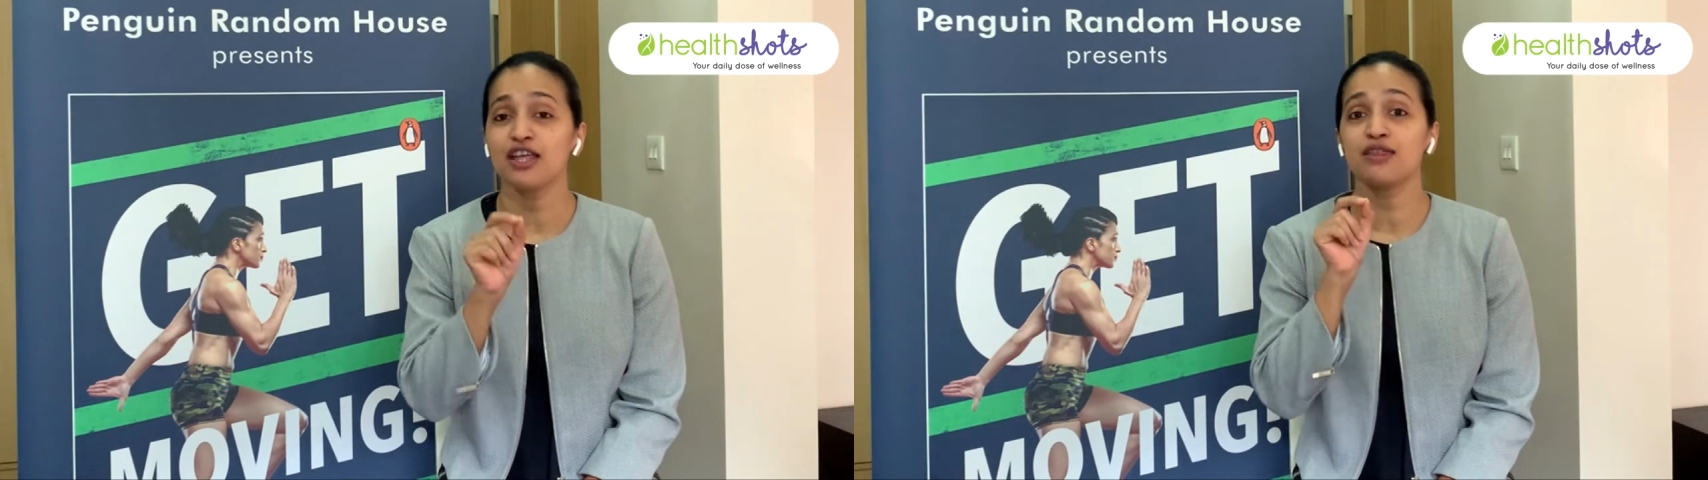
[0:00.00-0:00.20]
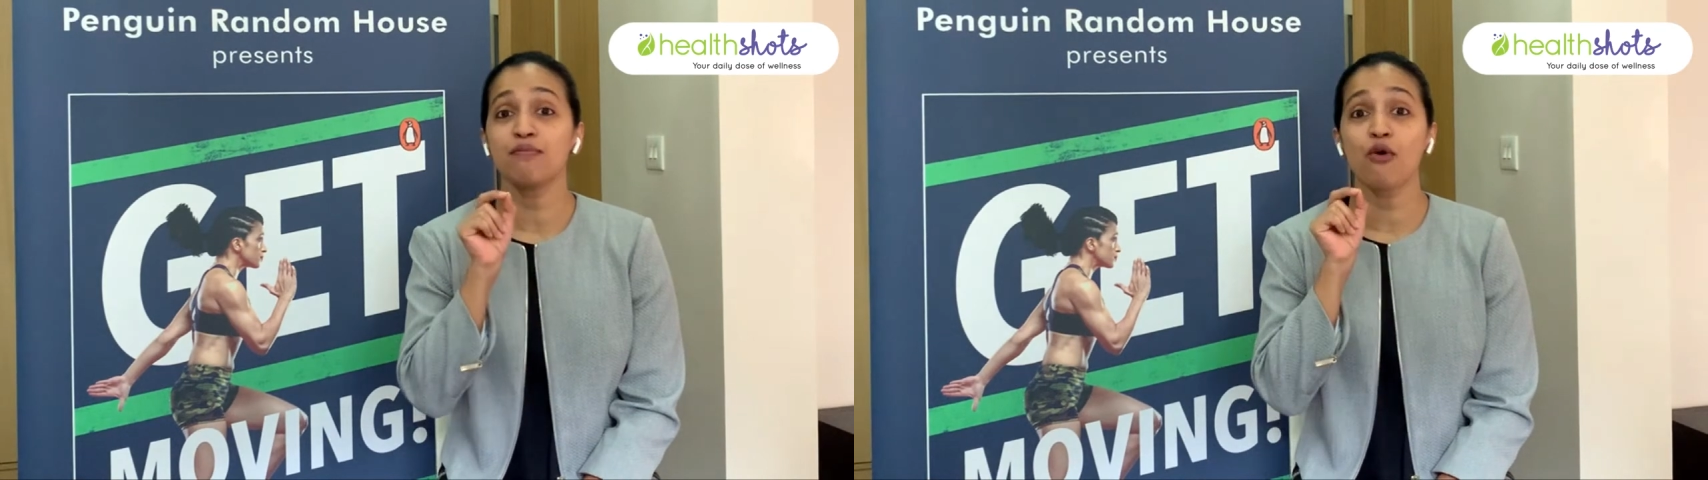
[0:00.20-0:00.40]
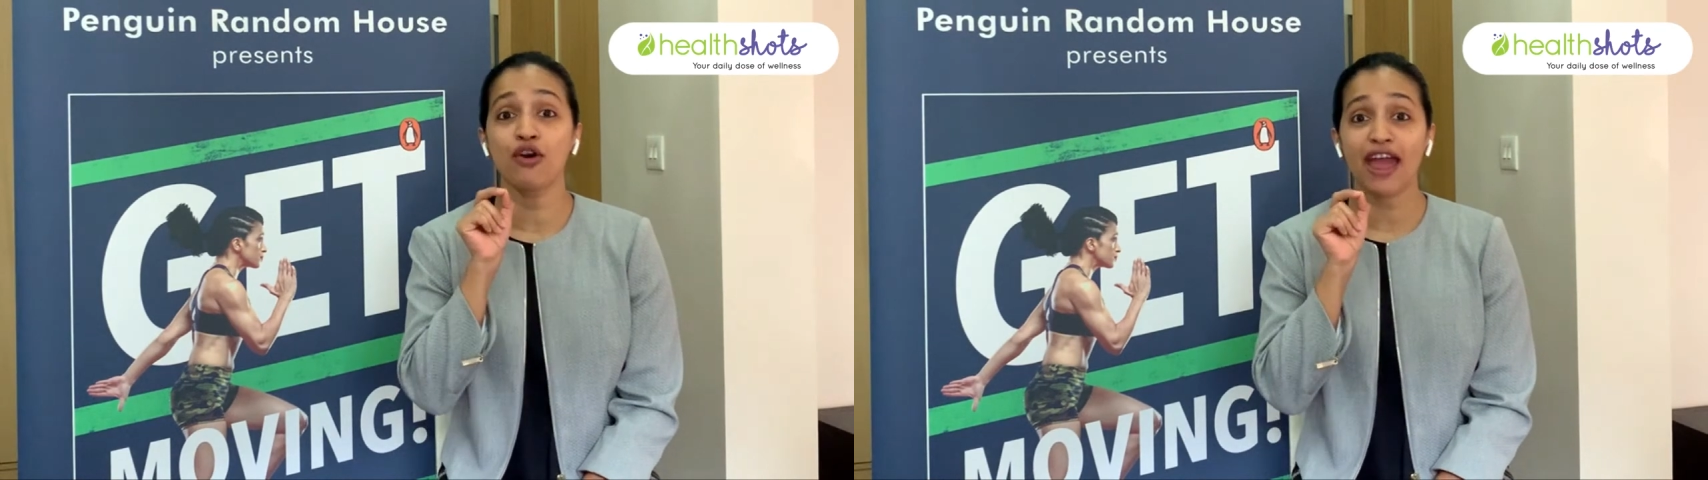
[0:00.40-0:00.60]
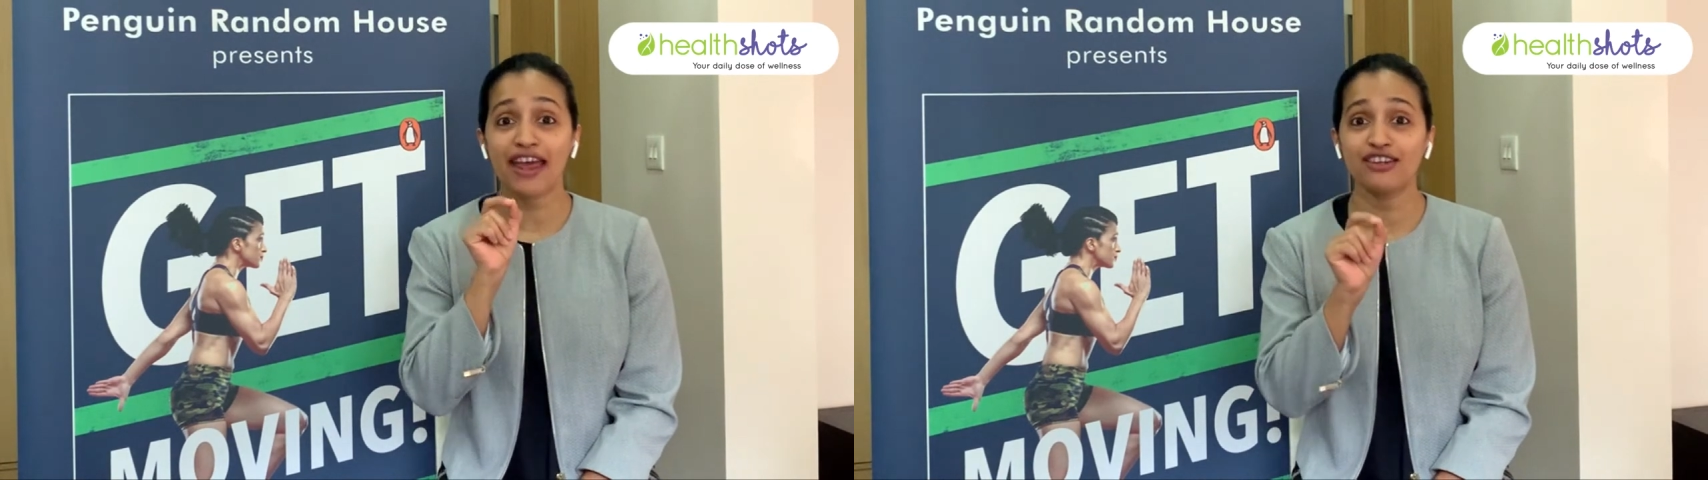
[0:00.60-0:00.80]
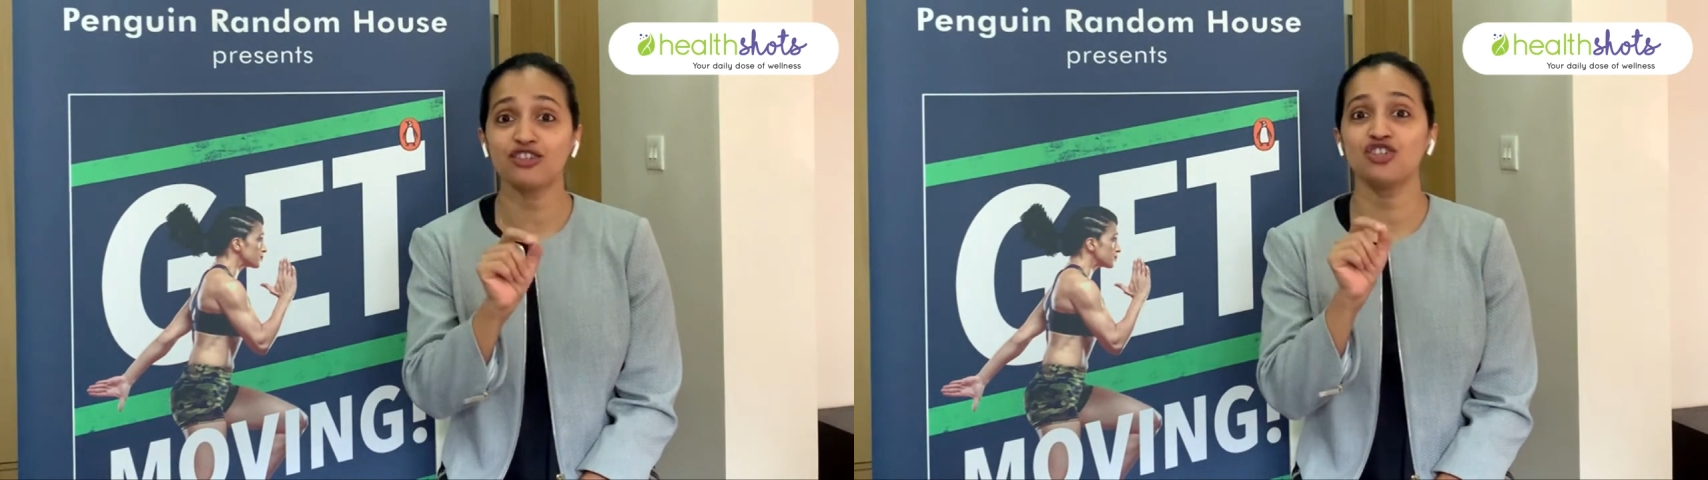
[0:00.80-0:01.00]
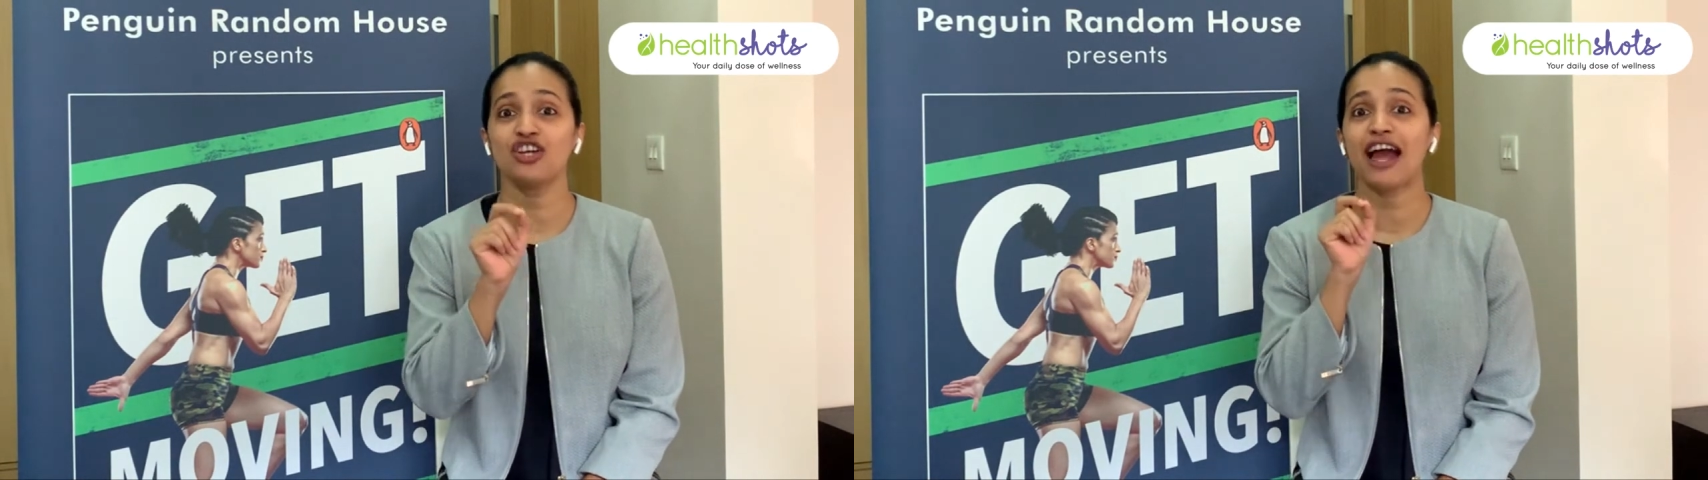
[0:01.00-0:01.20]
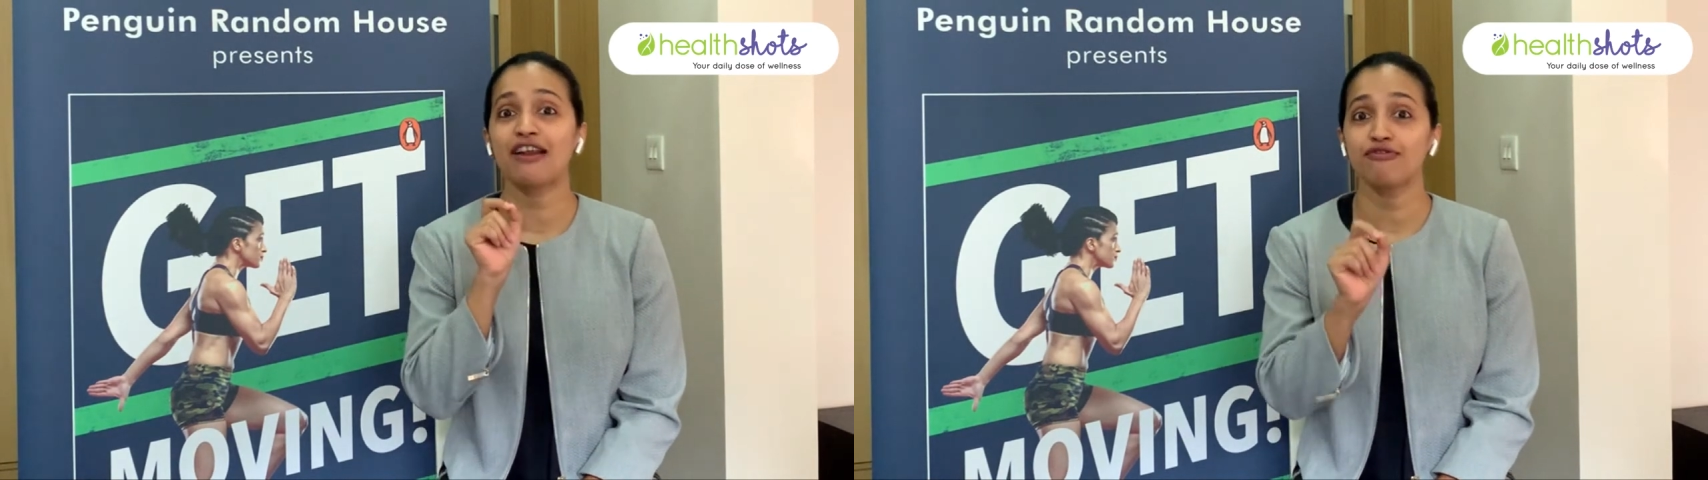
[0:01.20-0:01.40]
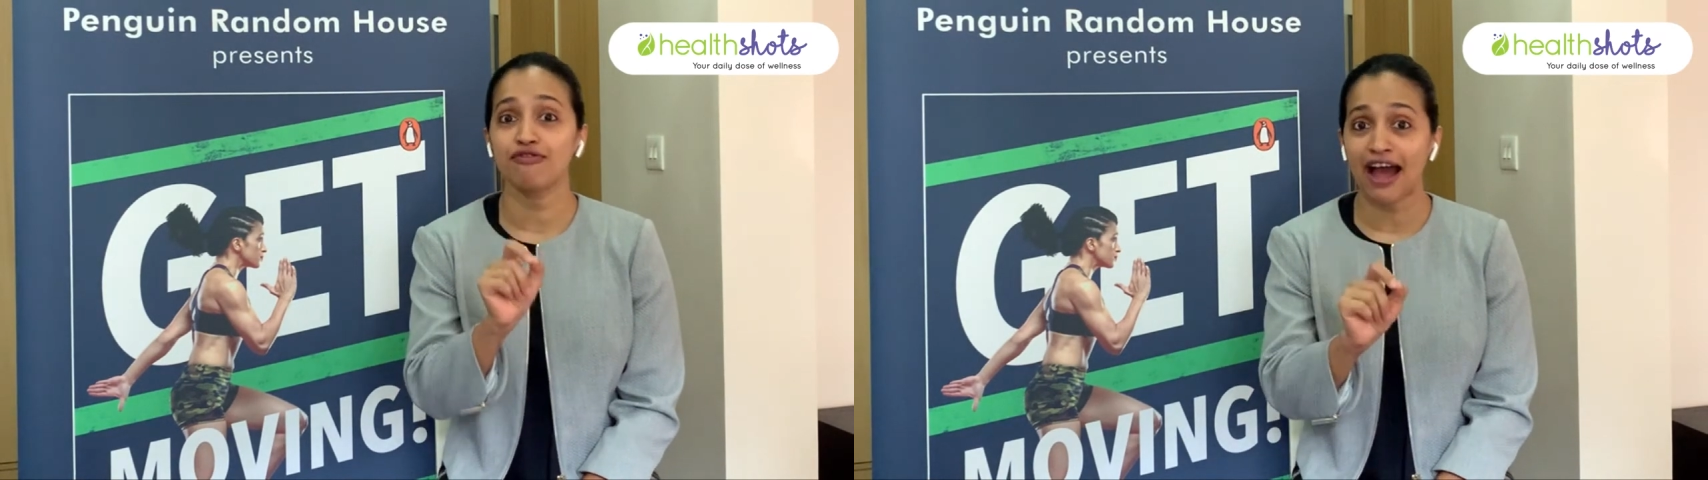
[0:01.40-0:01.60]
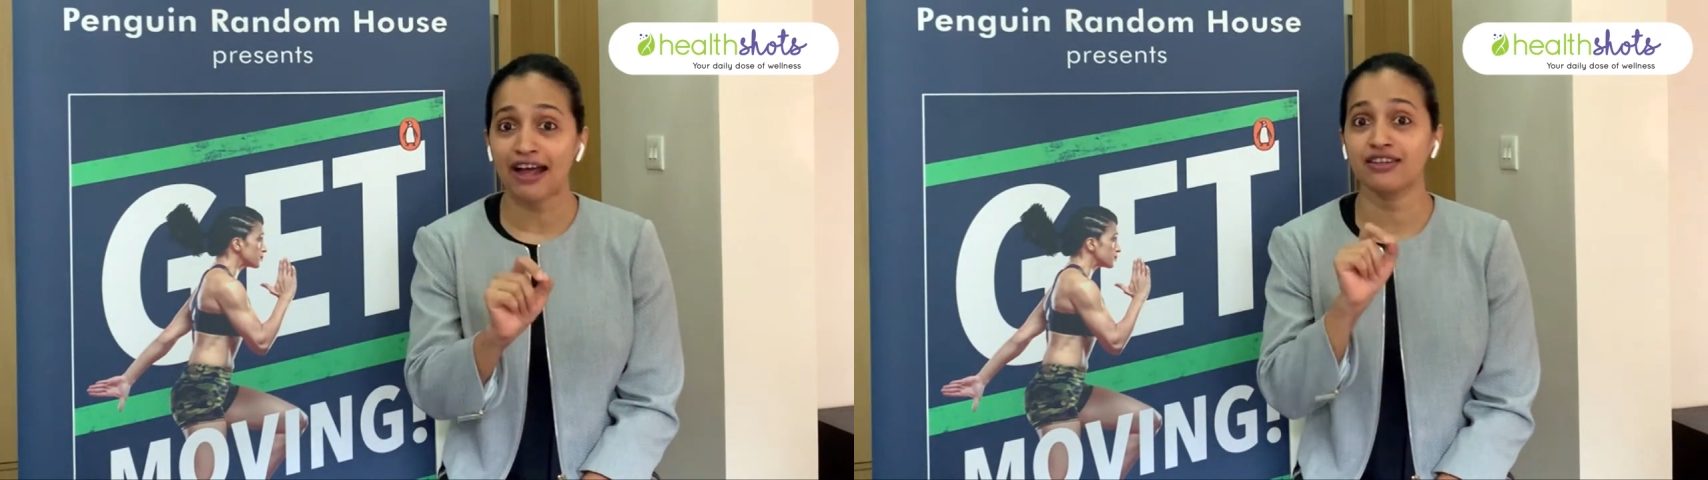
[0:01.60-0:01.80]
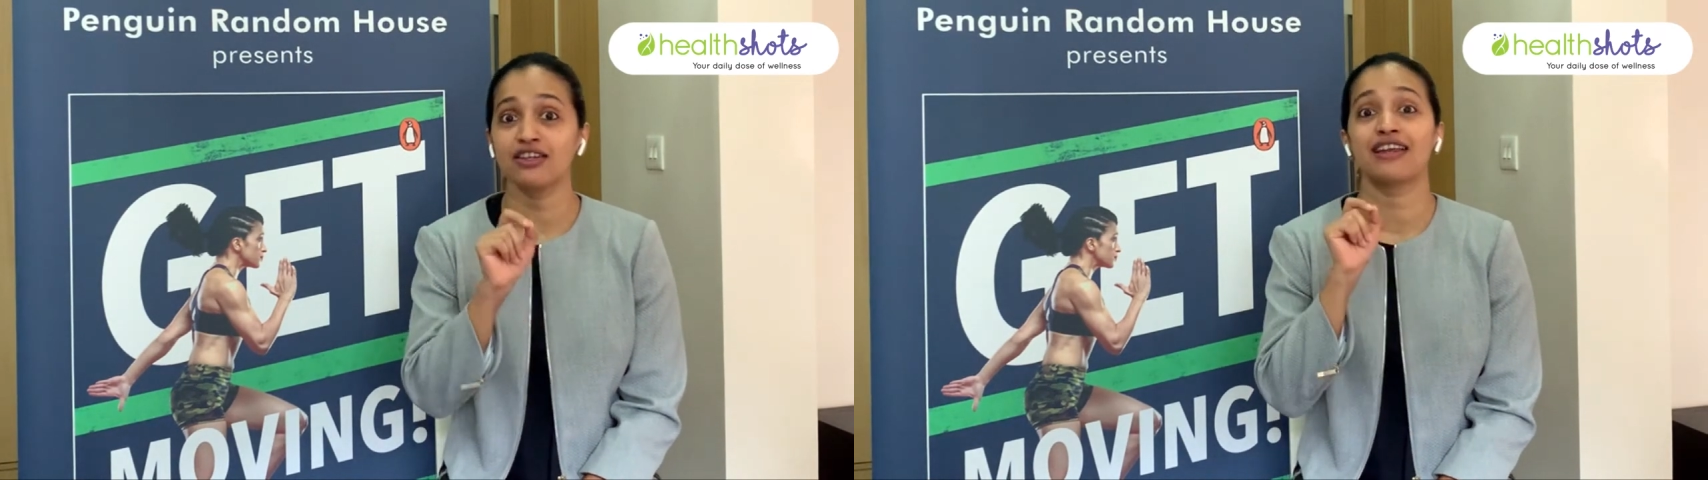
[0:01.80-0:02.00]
the more energy and fat